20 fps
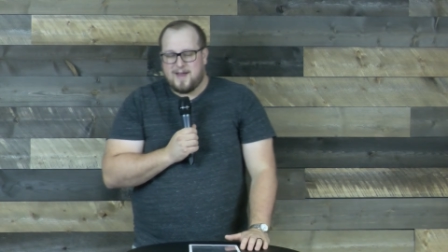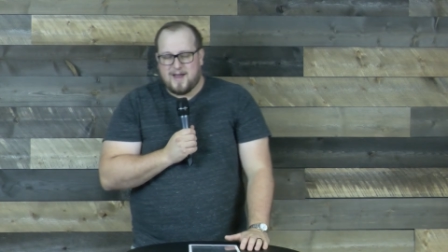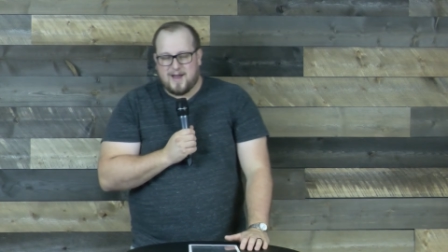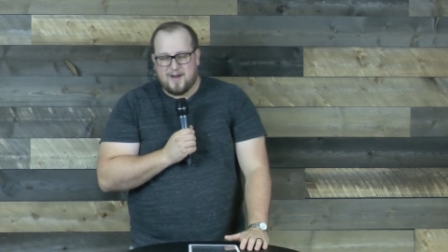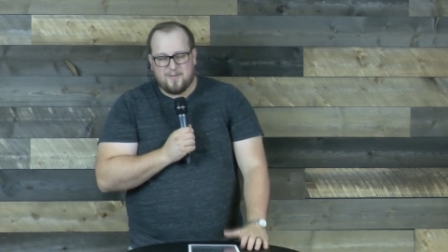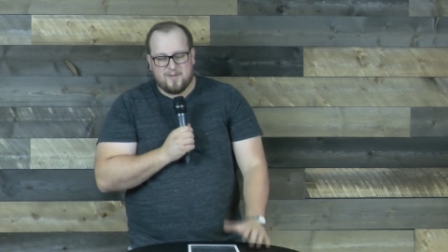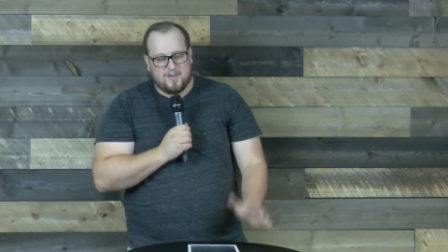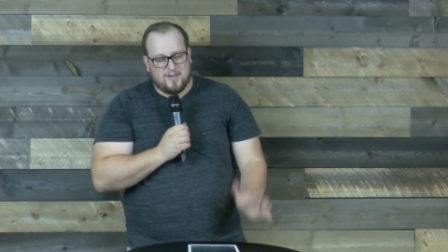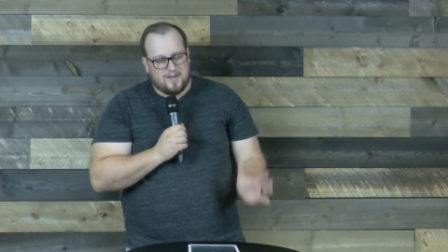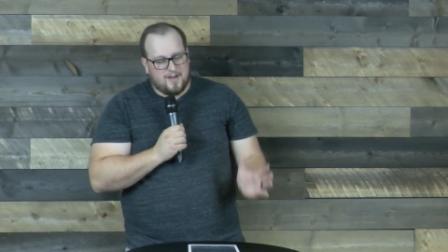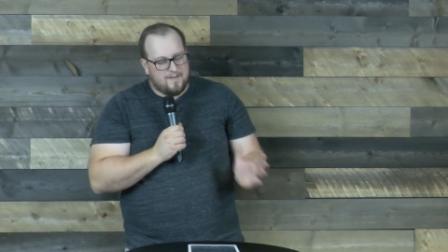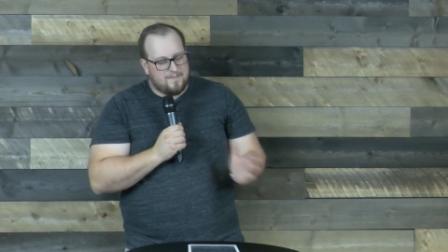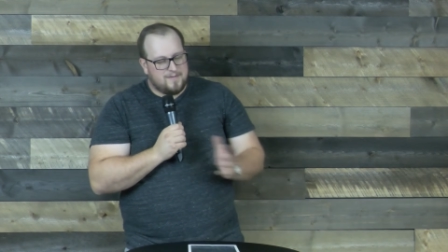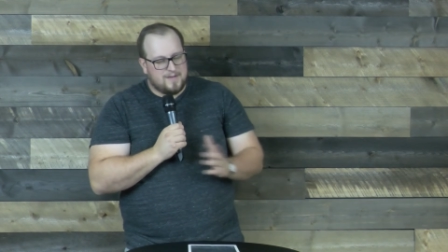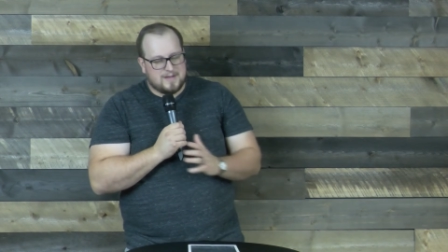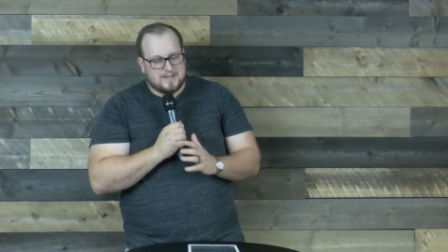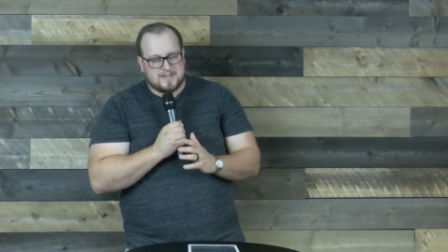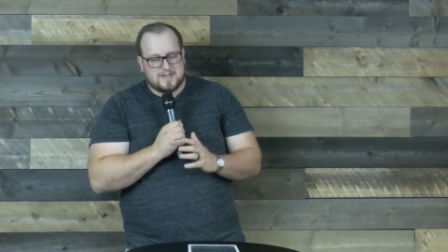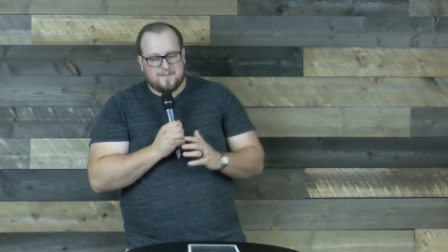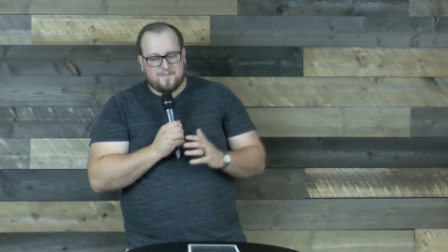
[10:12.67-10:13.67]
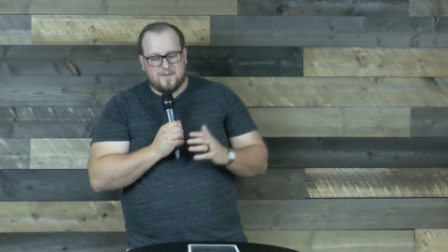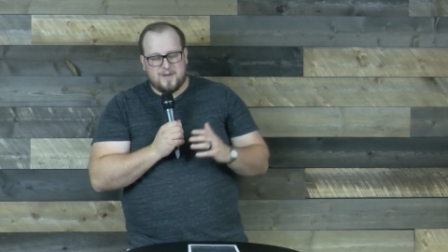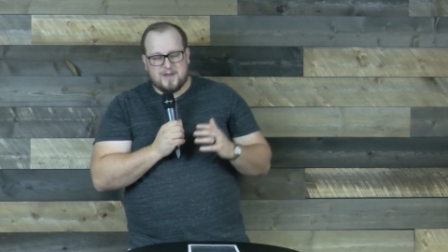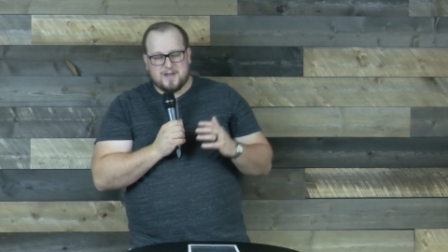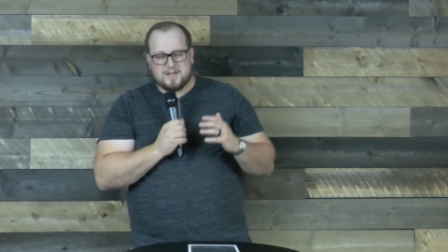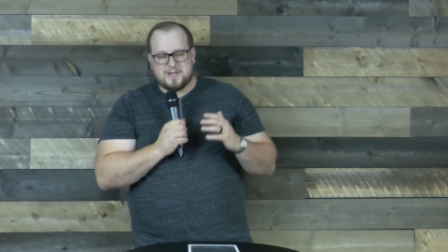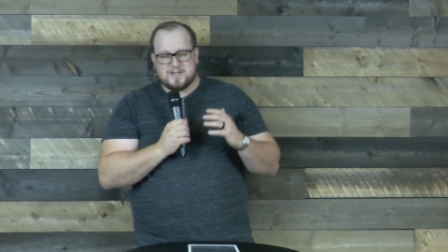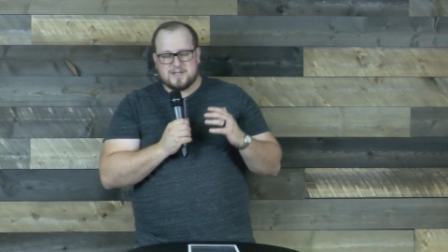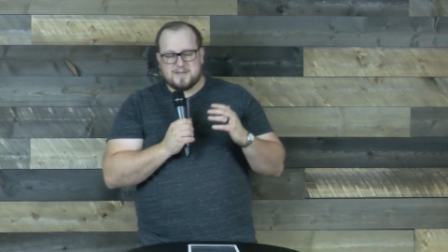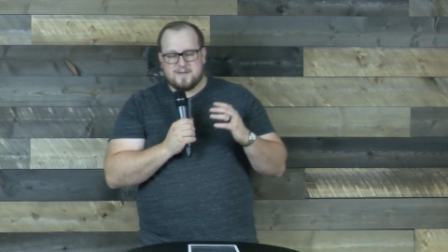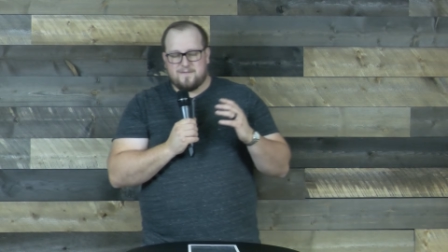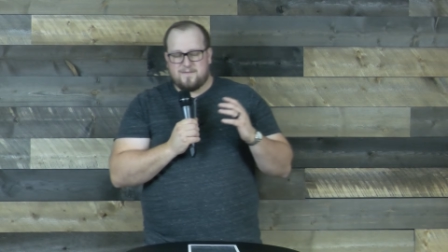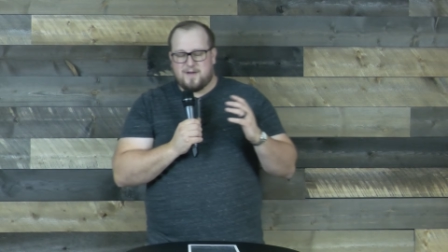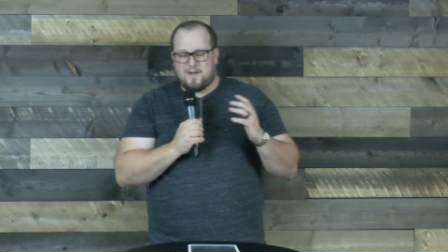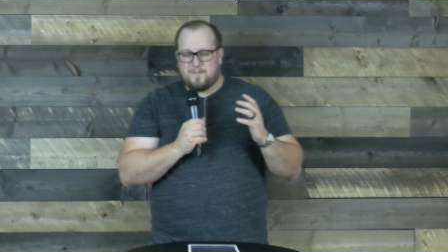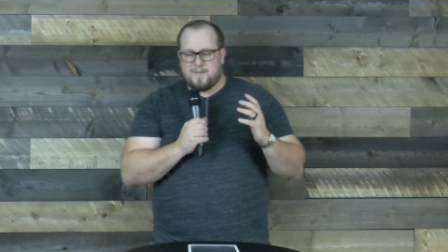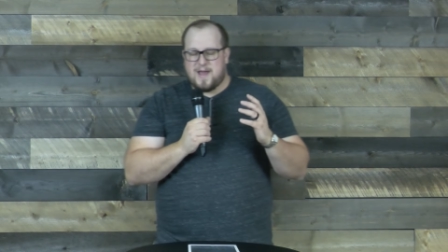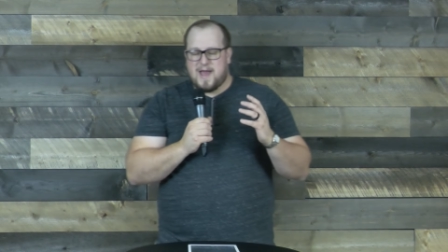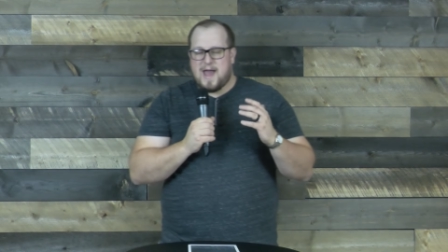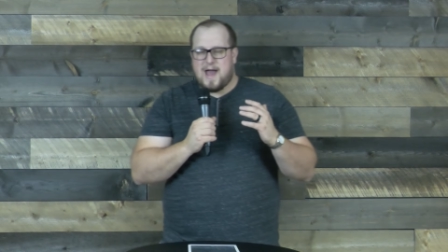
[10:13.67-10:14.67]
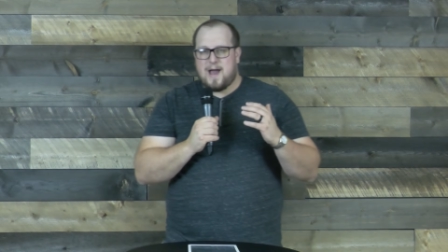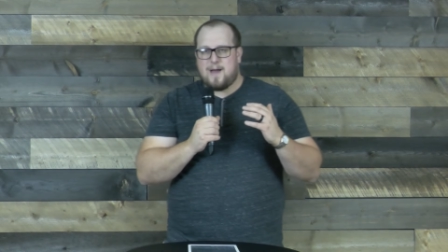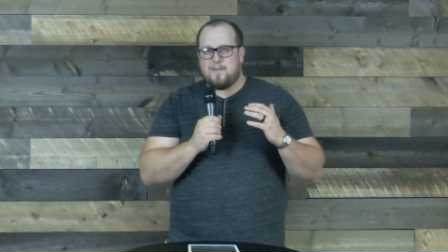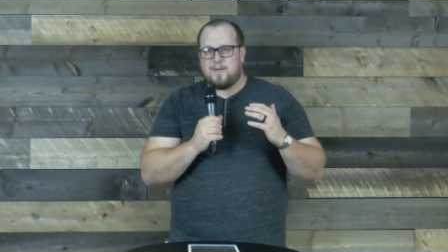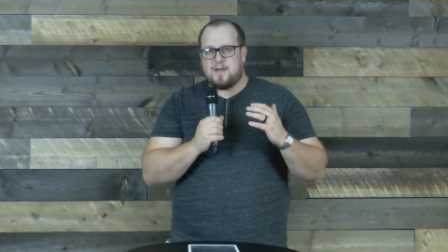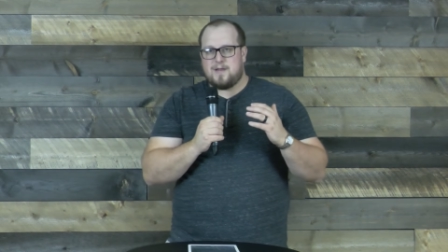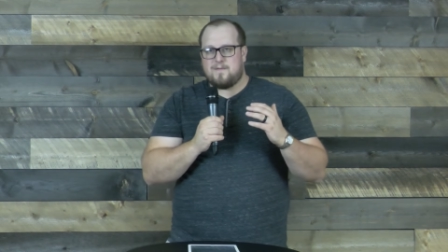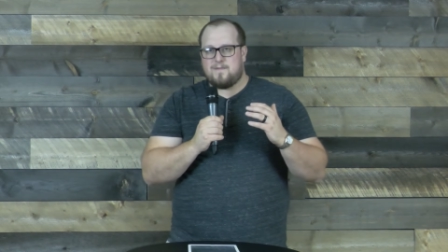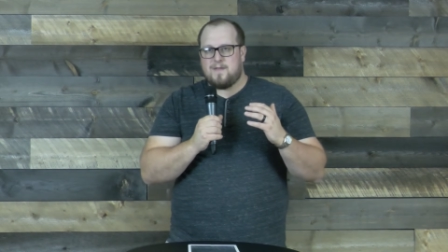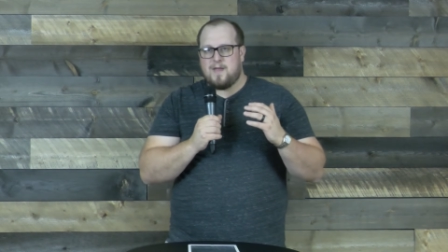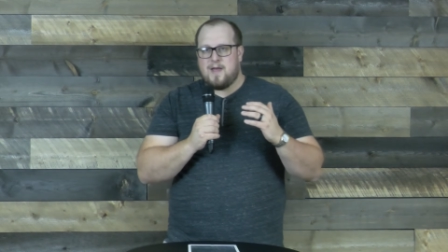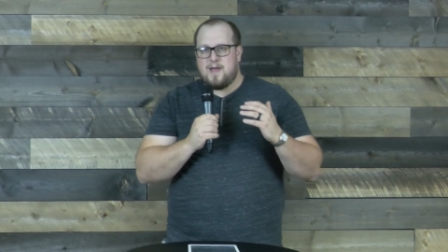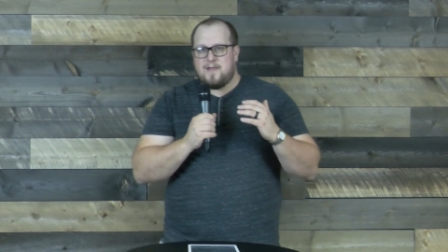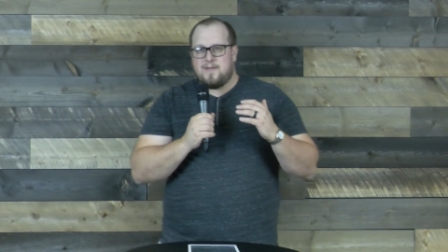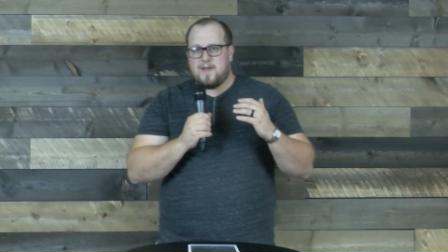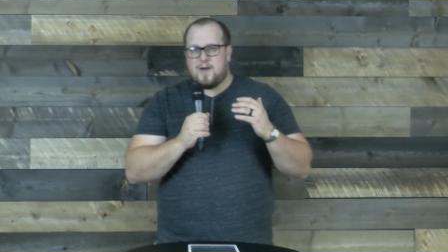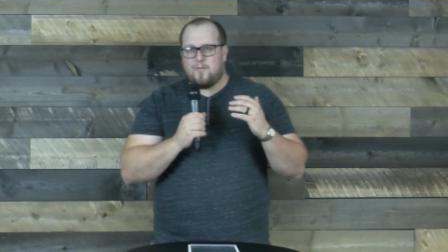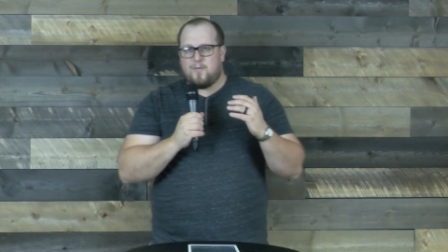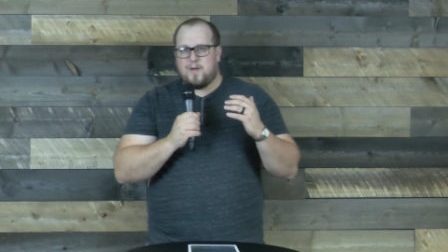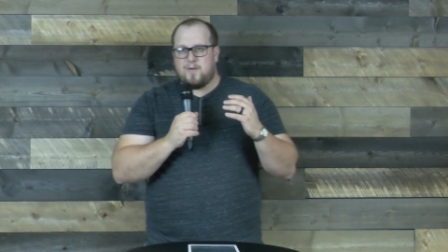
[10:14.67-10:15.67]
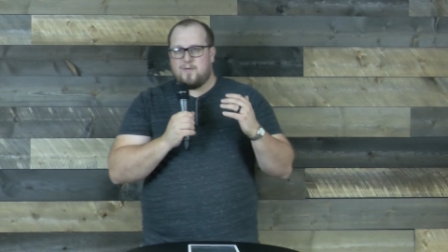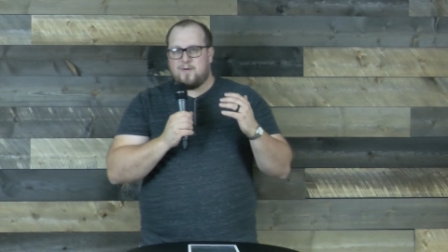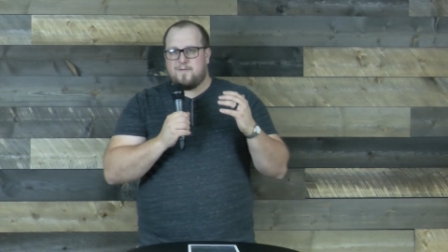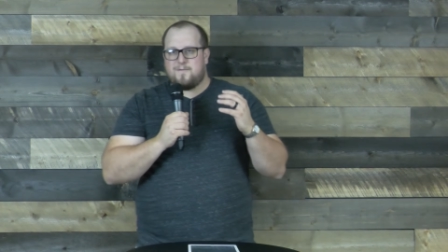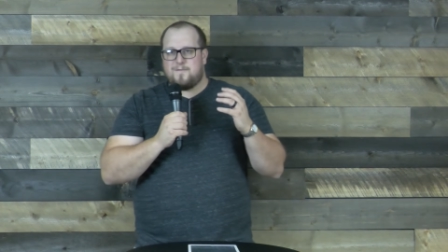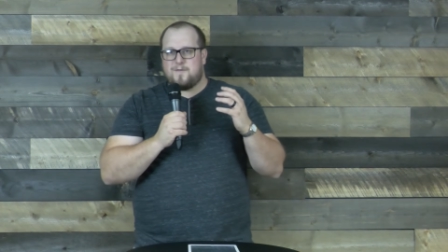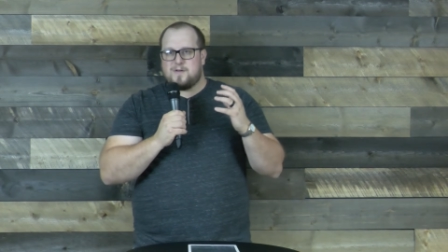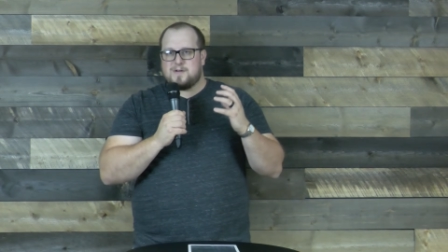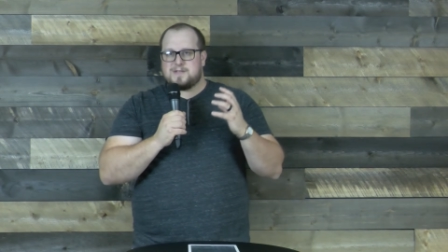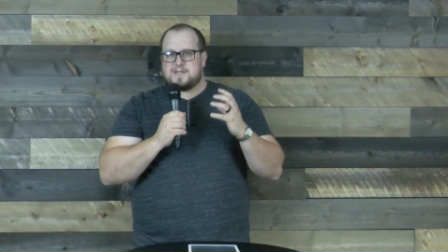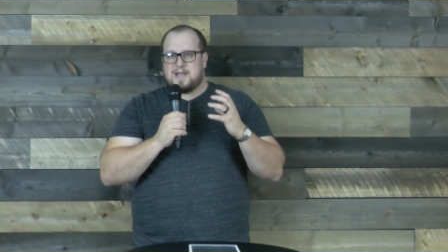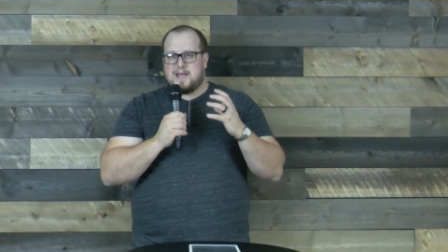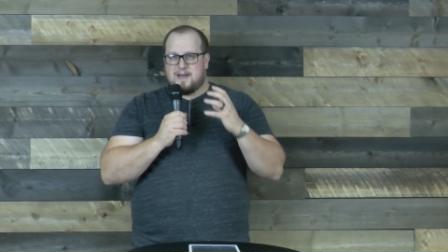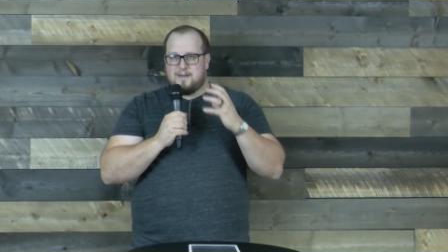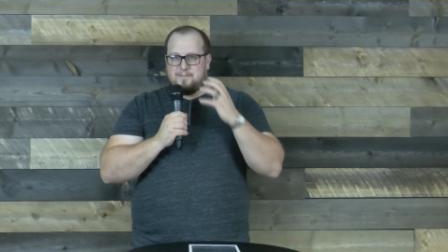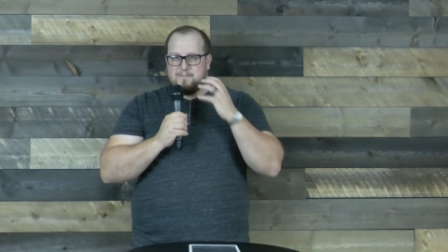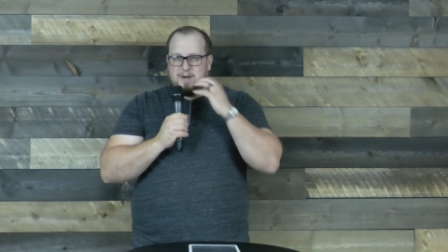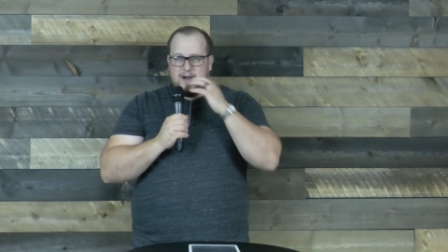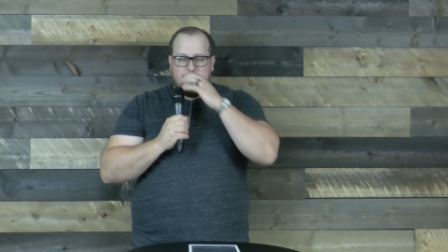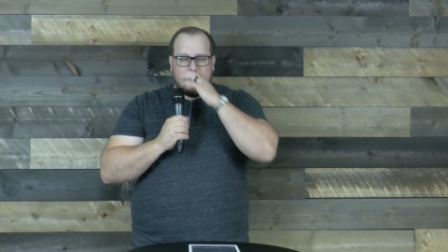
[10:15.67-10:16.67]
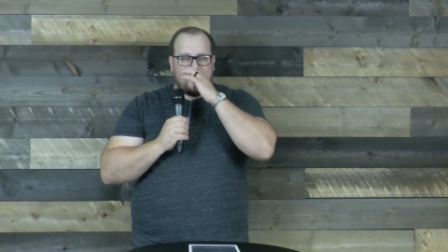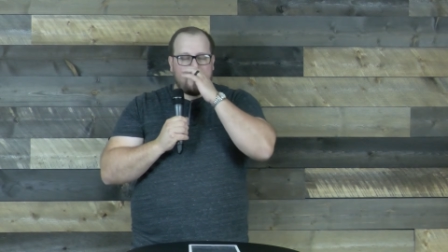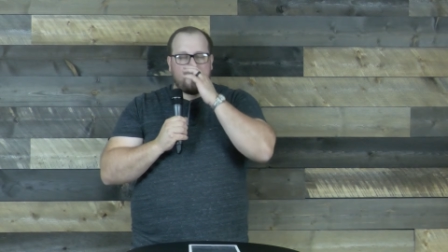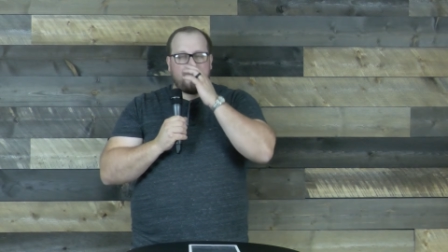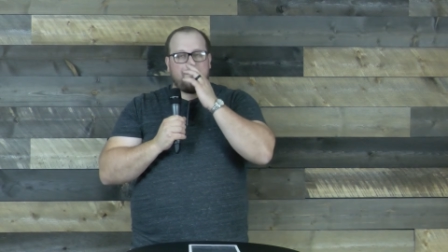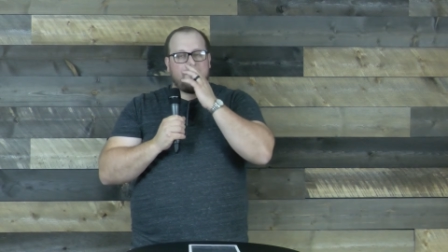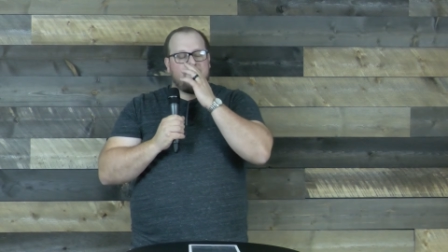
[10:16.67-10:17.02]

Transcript: I would love this. If we can just develop a habit of that, we would first take a bite